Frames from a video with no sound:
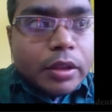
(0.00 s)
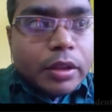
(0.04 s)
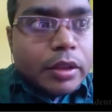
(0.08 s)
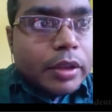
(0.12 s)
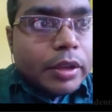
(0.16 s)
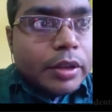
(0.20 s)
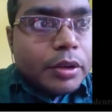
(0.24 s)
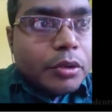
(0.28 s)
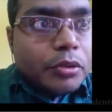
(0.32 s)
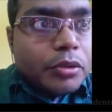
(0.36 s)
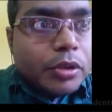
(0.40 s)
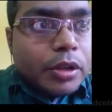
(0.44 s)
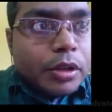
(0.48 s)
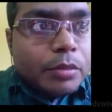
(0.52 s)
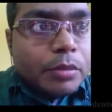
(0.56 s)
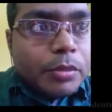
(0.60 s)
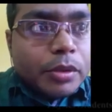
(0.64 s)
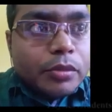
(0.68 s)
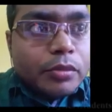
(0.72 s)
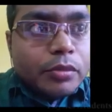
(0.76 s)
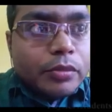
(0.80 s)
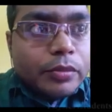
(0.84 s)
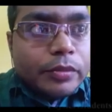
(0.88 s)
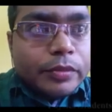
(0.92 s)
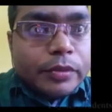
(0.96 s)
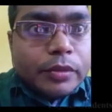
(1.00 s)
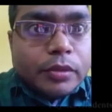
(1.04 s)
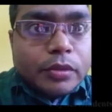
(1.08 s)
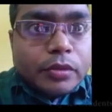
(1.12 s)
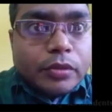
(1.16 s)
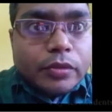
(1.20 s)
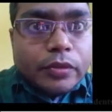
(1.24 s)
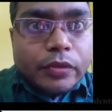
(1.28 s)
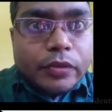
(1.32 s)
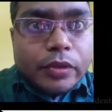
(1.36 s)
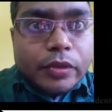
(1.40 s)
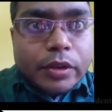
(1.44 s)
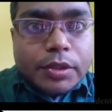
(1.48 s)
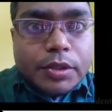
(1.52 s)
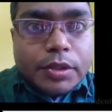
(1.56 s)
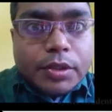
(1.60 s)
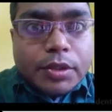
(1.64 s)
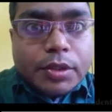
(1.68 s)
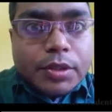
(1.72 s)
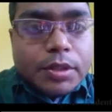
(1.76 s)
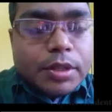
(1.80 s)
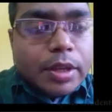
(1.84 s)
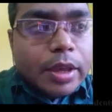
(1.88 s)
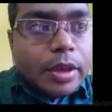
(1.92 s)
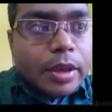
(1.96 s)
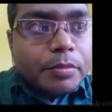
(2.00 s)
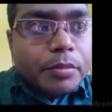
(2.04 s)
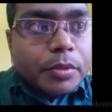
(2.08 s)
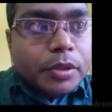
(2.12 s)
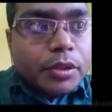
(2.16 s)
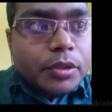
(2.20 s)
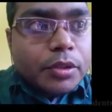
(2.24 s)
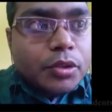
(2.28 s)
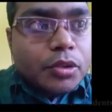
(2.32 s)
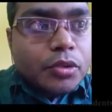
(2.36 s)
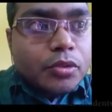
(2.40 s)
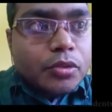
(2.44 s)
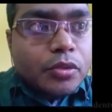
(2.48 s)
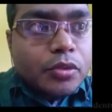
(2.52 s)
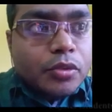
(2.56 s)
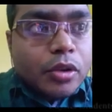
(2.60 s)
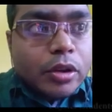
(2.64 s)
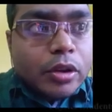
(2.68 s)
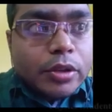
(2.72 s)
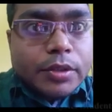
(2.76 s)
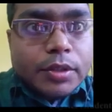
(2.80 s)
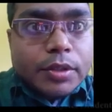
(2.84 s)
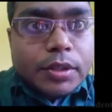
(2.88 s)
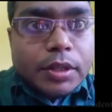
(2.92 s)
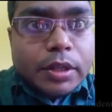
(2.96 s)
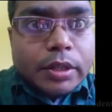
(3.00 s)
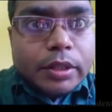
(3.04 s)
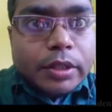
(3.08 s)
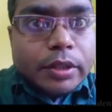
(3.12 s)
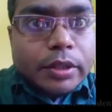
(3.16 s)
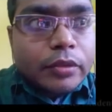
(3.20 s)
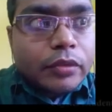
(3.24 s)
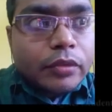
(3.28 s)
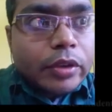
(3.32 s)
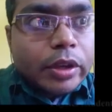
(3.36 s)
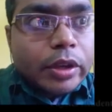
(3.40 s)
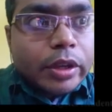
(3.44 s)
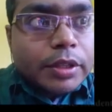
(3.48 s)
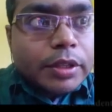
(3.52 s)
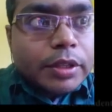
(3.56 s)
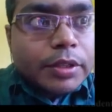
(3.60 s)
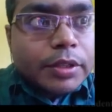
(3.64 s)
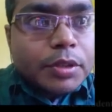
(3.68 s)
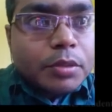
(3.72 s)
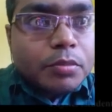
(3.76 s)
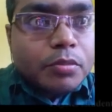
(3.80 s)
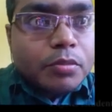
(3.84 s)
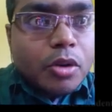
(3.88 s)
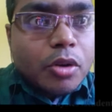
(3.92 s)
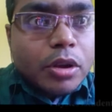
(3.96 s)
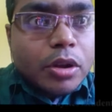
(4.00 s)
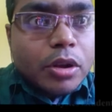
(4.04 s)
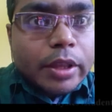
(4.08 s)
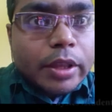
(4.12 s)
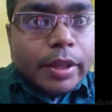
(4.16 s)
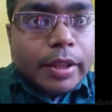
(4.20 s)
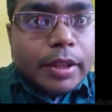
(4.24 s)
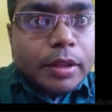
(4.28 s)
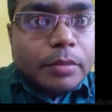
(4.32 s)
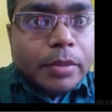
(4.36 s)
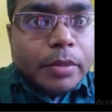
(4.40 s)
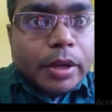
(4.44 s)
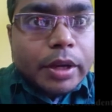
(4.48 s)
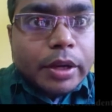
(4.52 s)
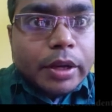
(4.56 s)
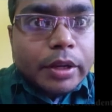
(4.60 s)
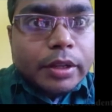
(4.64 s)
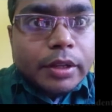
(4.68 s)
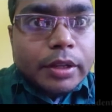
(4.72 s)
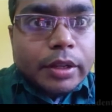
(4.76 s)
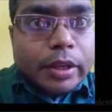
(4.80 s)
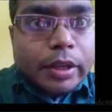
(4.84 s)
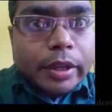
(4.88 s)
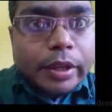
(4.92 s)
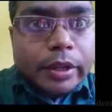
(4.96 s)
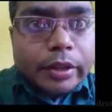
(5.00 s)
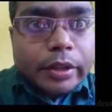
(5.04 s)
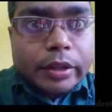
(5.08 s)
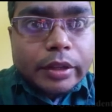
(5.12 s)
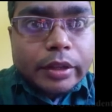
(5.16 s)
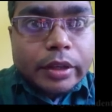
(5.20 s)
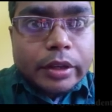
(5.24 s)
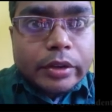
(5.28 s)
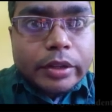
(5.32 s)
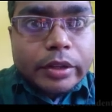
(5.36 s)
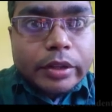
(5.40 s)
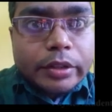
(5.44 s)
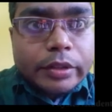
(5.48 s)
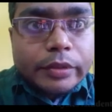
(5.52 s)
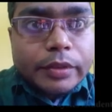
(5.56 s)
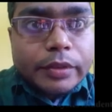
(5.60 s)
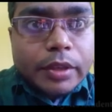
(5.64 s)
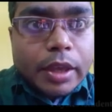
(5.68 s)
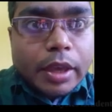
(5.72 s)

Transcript: Can you tell me? First step is to consider the very small elemental area, right?